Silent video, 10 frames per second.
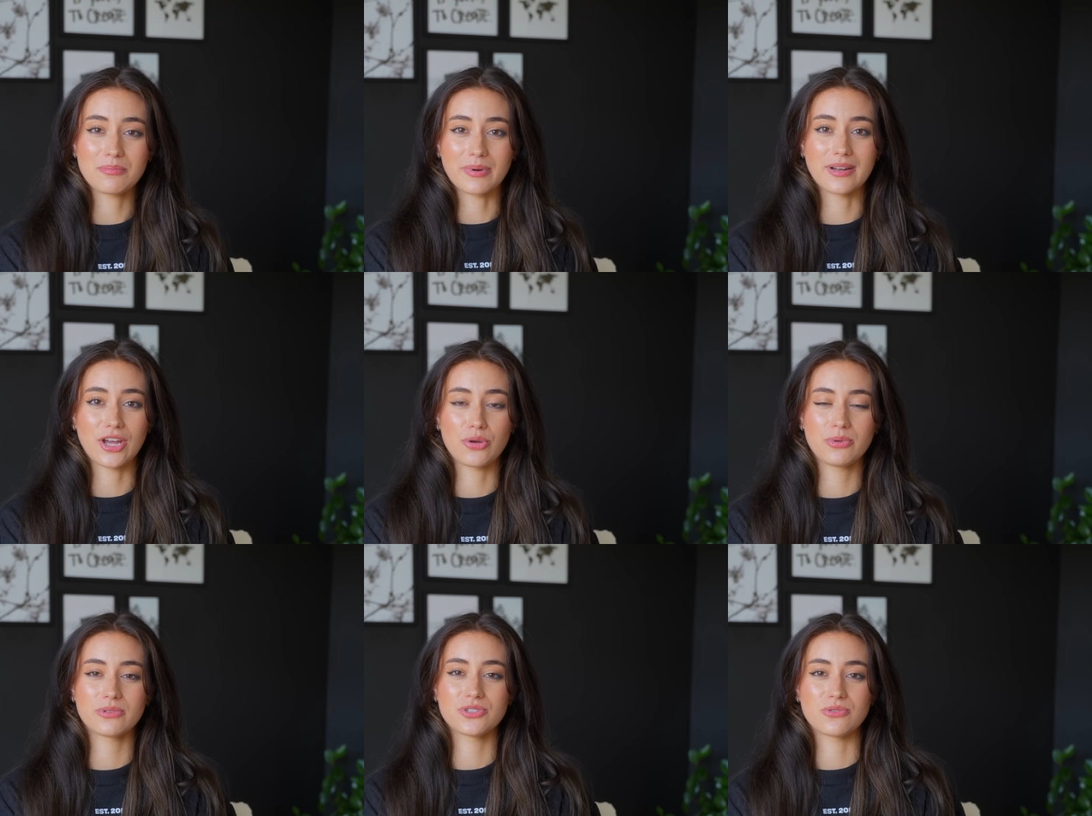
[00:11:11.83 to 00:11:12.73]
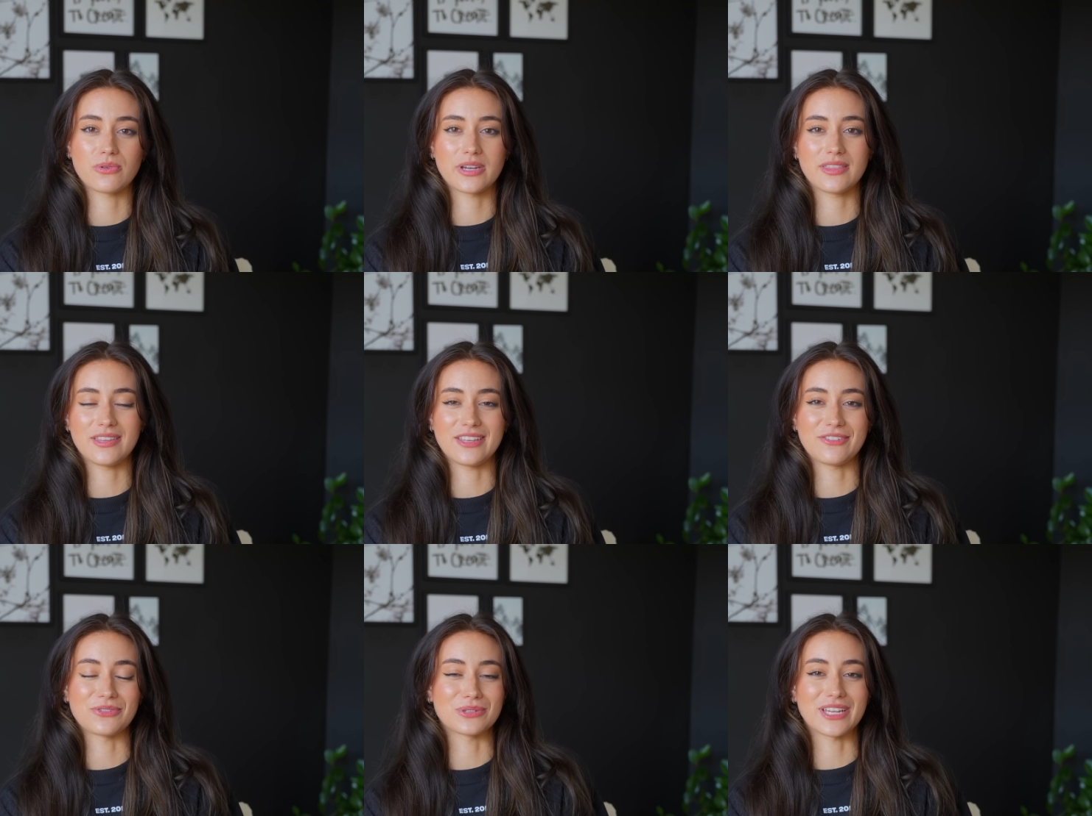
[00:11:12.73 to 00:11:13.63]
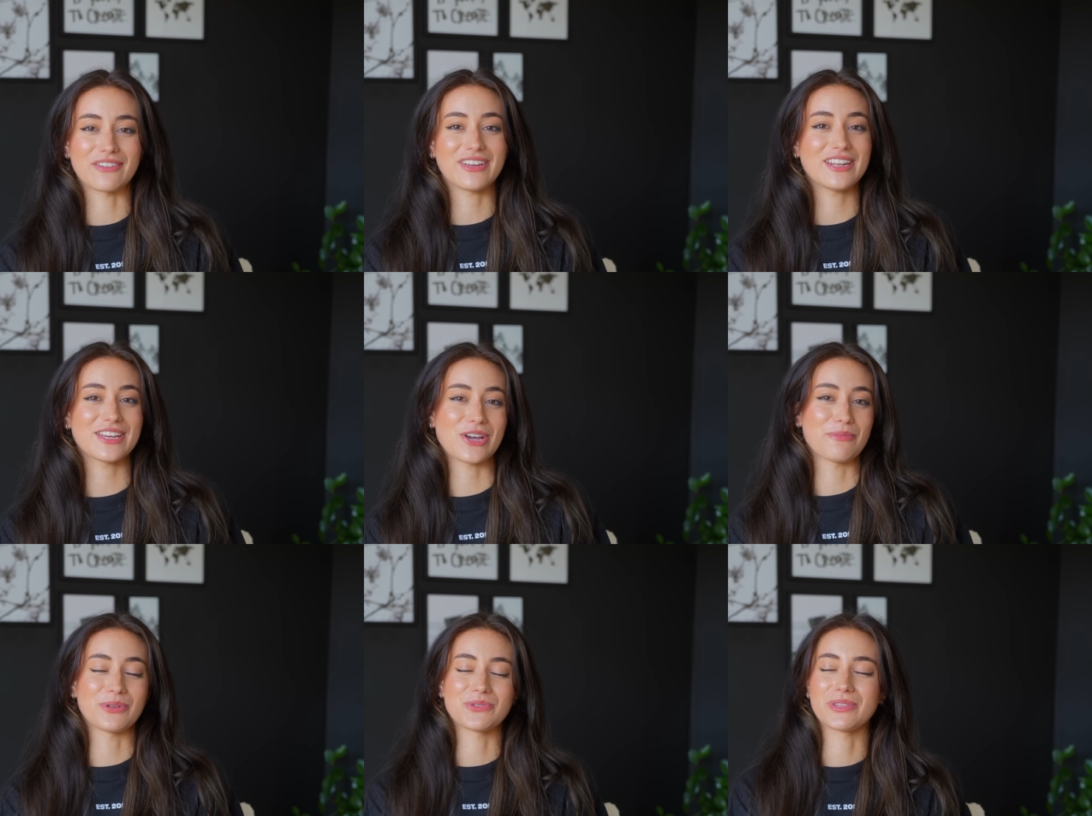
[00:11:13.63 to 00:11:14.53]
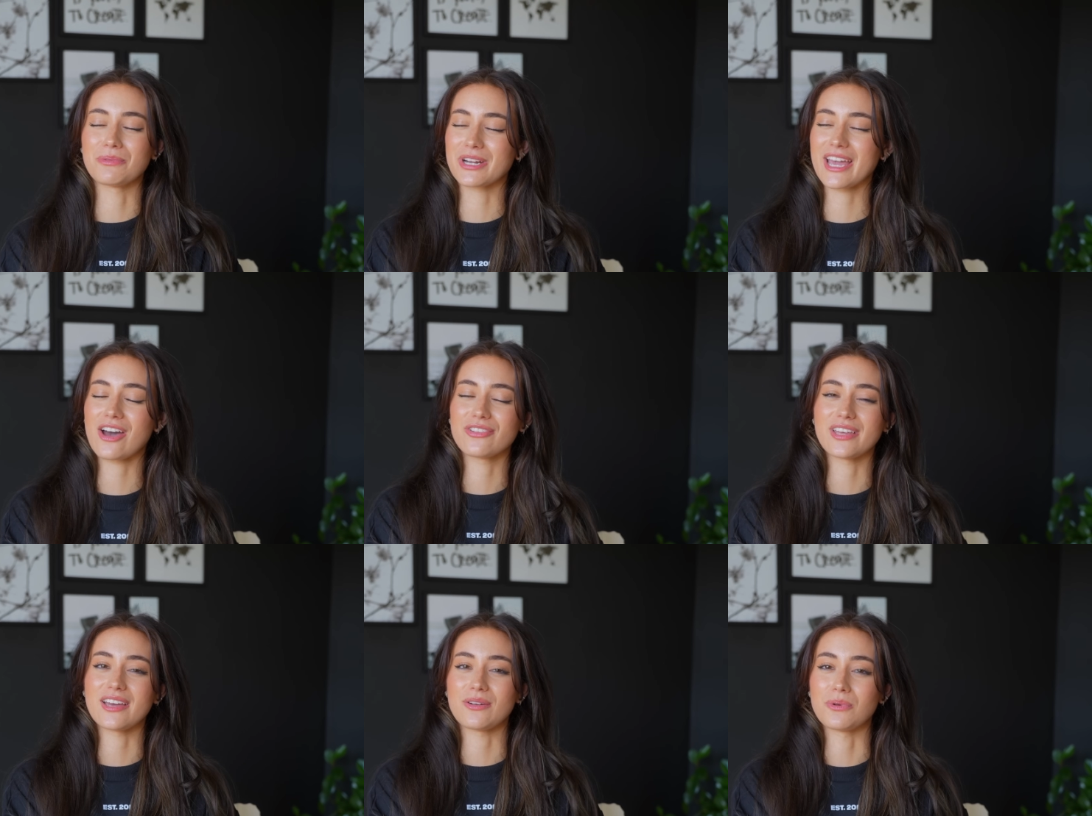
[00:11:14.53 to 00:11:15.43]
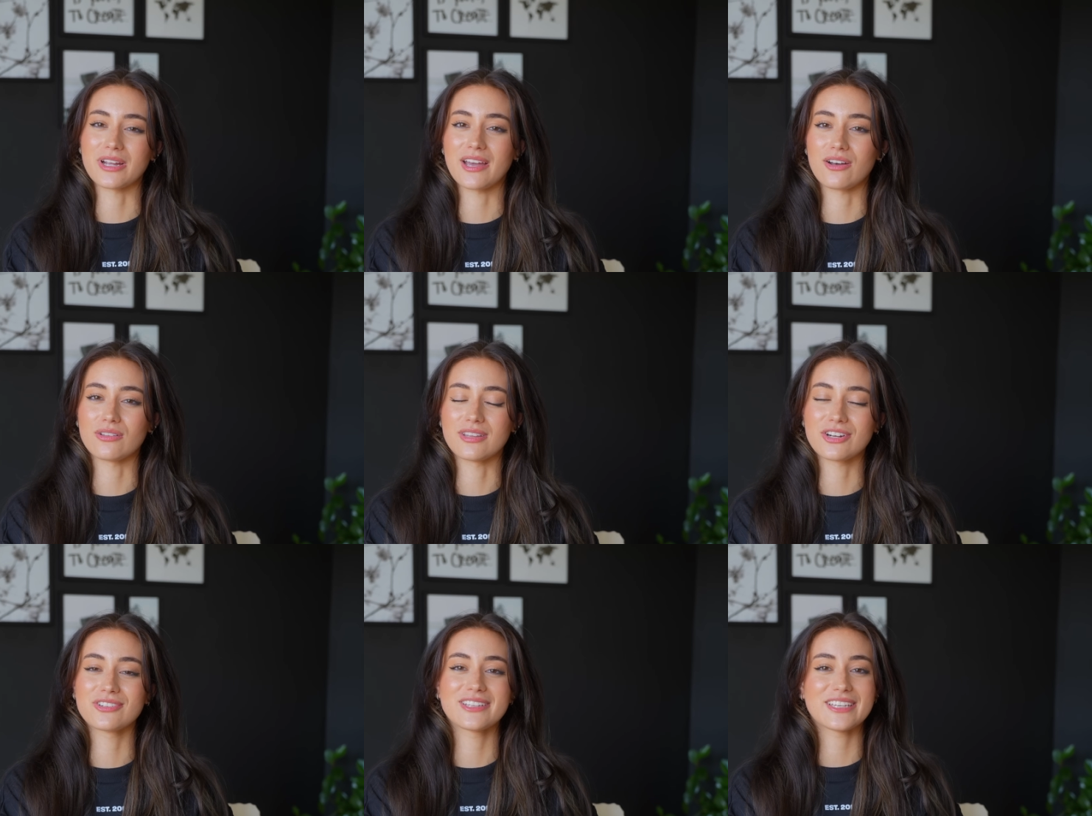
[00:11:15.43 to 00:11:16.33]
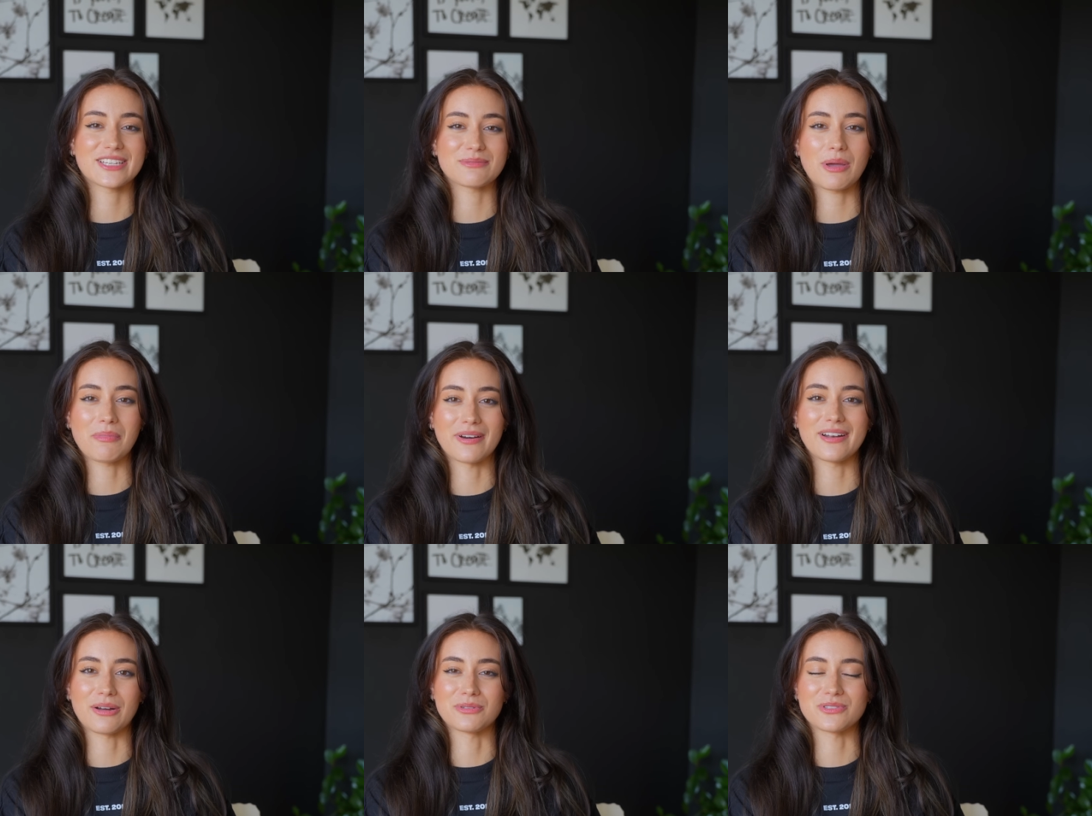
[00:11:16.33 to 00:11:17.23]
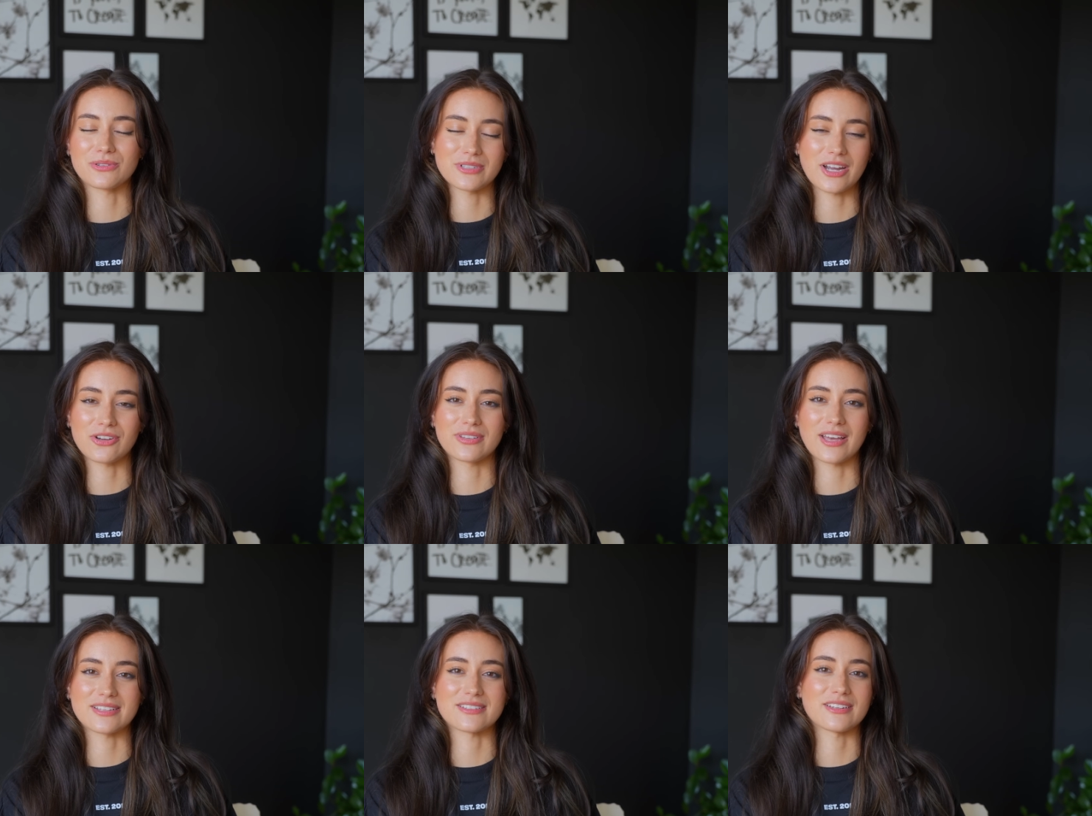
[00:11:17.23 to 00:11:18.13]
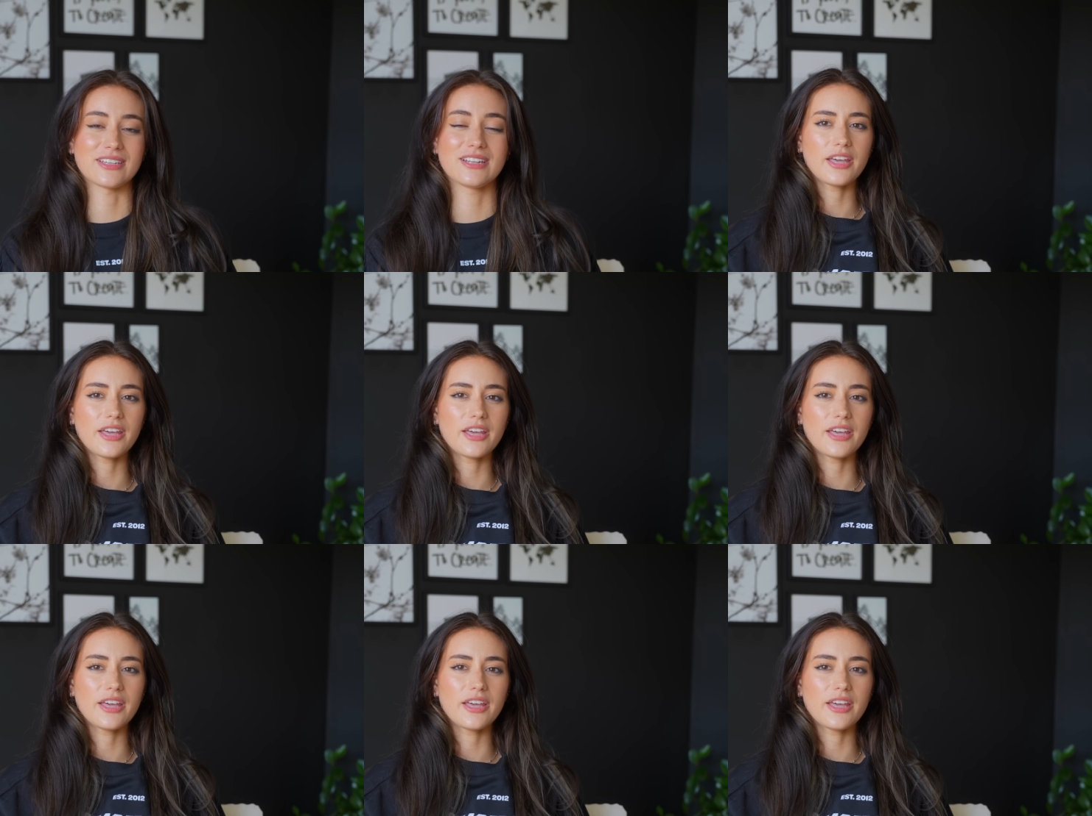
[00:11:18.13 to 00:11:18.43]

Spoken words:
But I hope you enjoyed the full day of eating. I hope you enjoyed the workout. That workout literally kicked my butt. I was so tired last night.